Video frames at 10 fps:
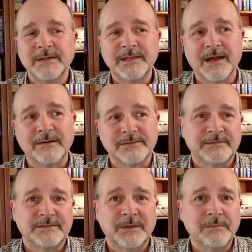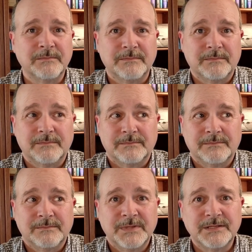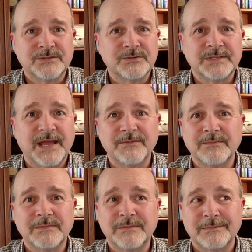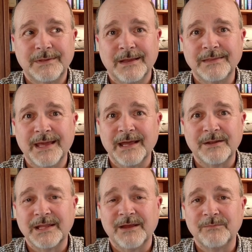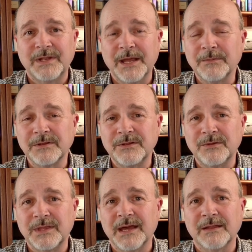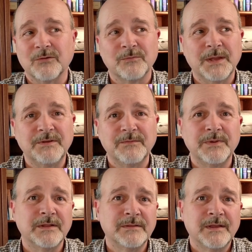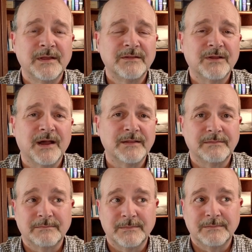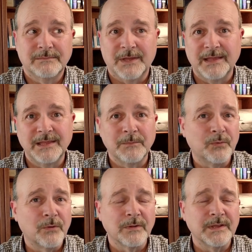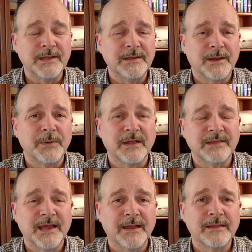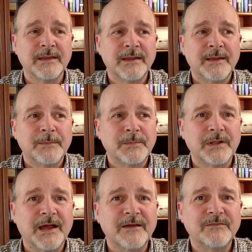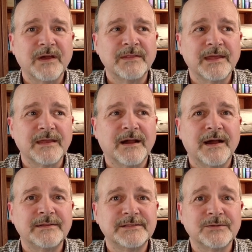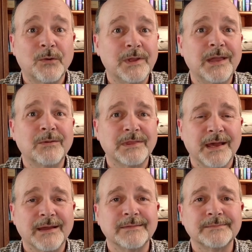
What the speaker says: Now, some ministers haven't done that and haven't been able to do that, or maybe have been taught, I think, poorly about that. But I have found that God's okay with that.